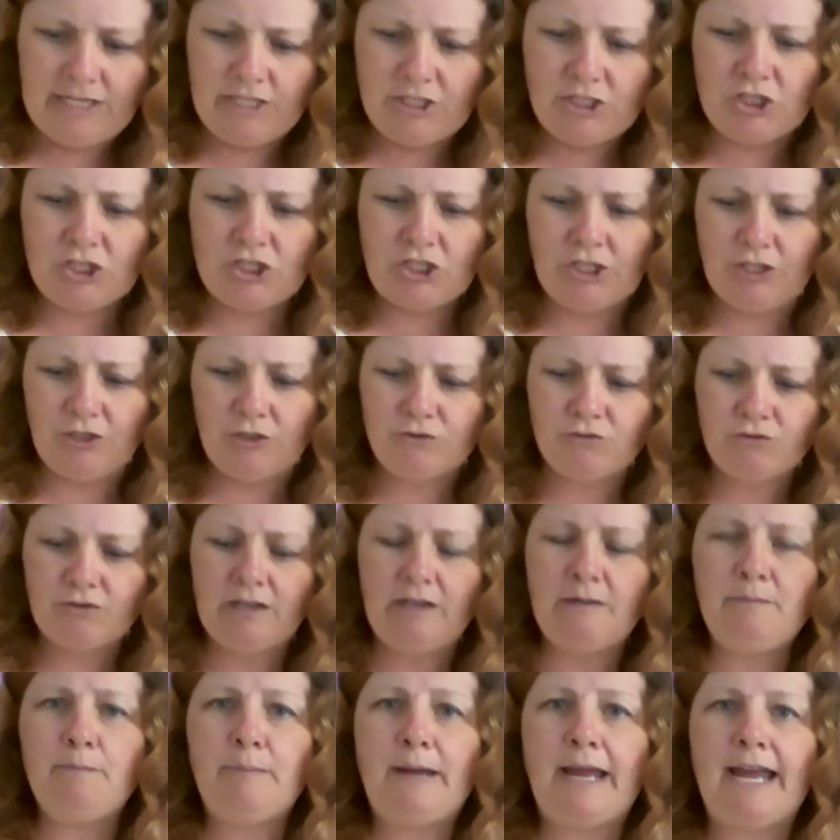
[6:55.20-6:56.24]
Children
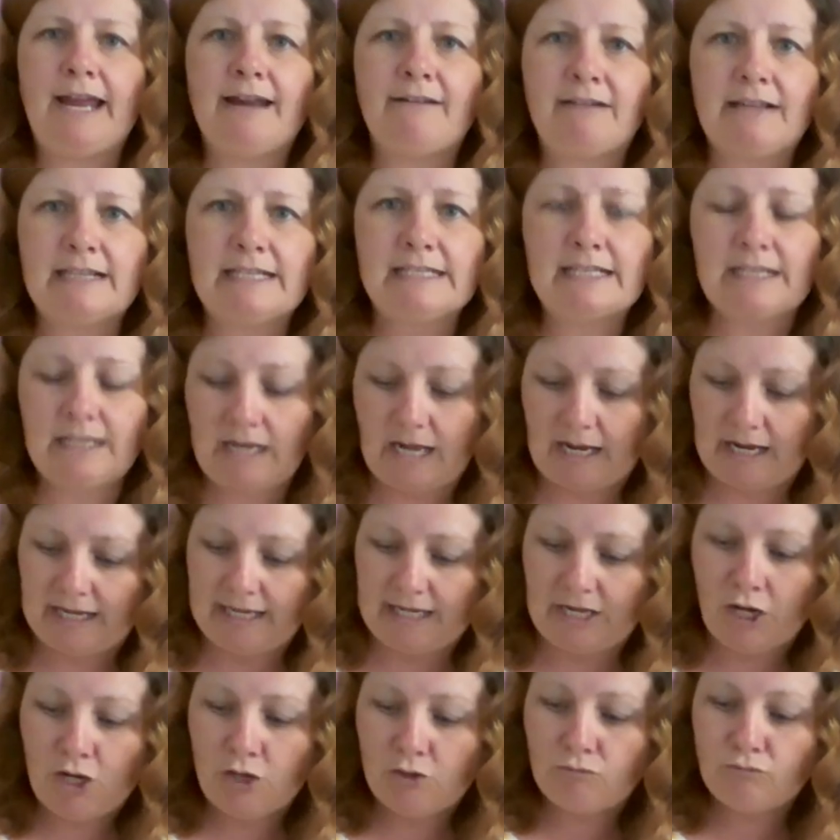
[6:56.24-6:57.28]
and parents alike
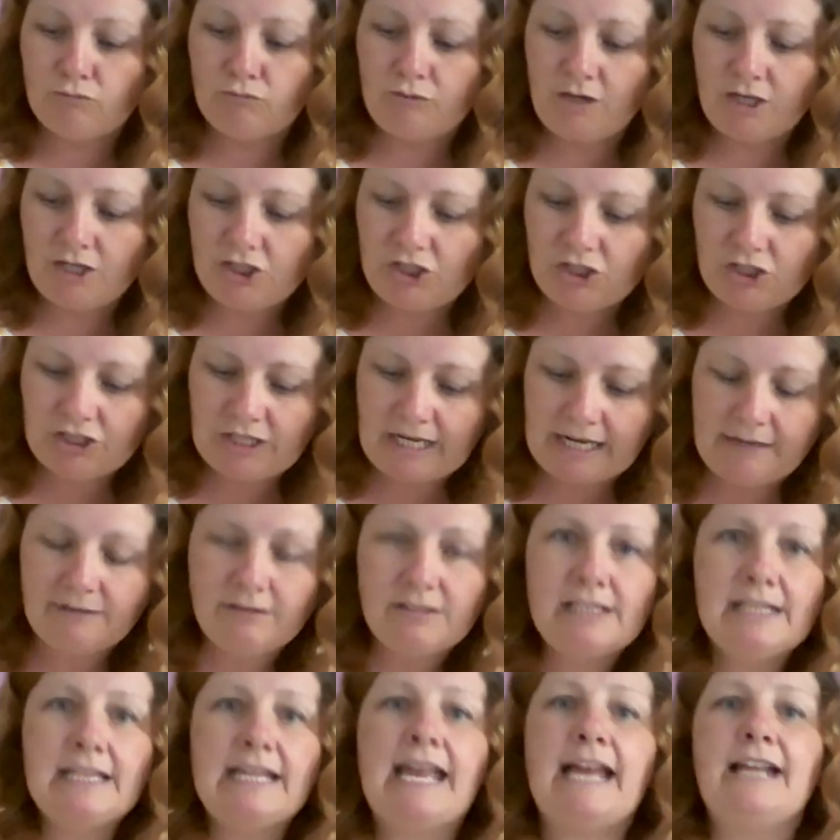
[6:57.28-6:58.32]
rushed down
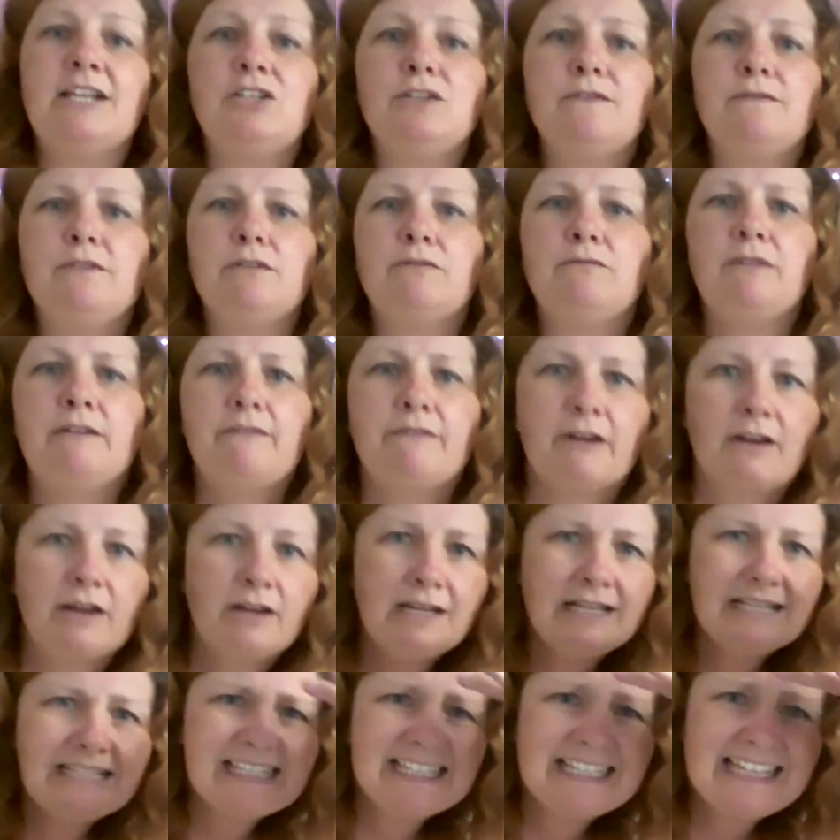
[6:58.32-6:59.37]
to the edge of the river
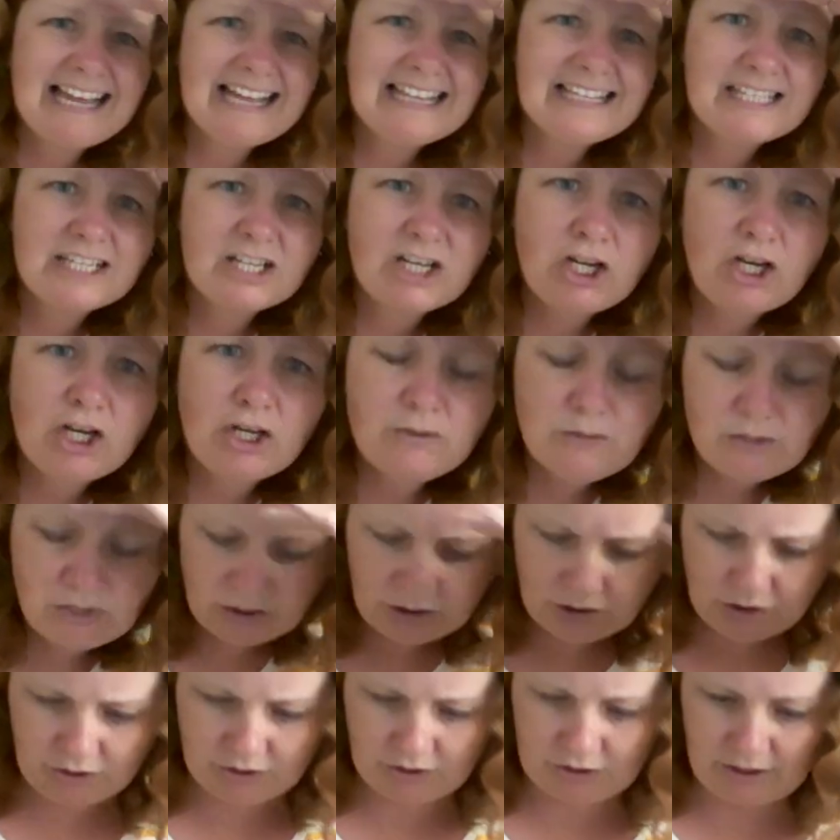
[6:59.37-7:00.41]
to get a closer
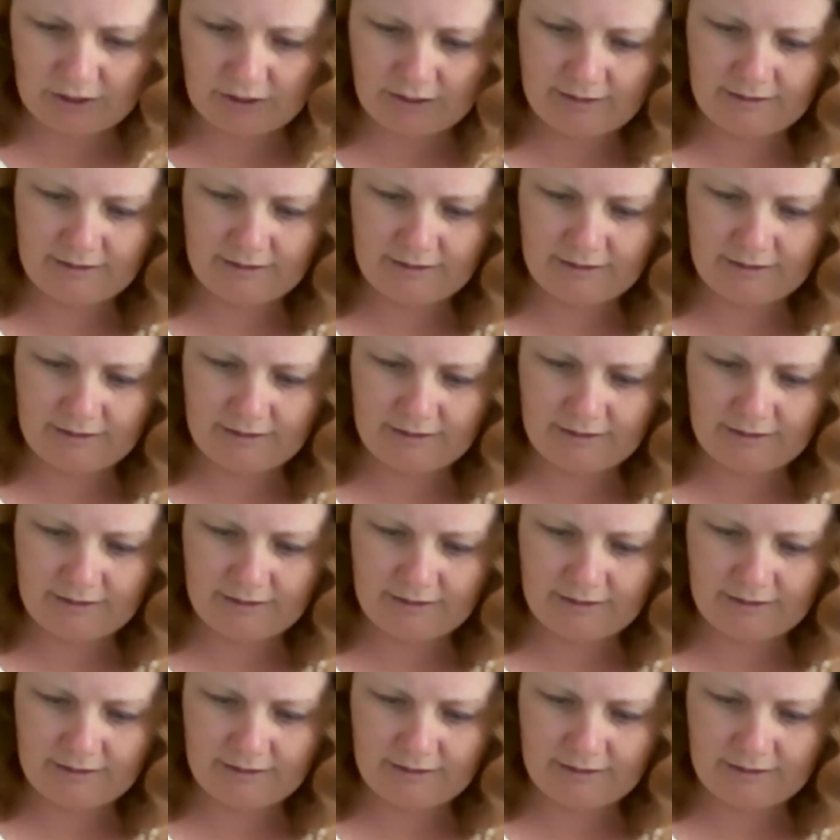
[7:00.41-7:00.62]
look.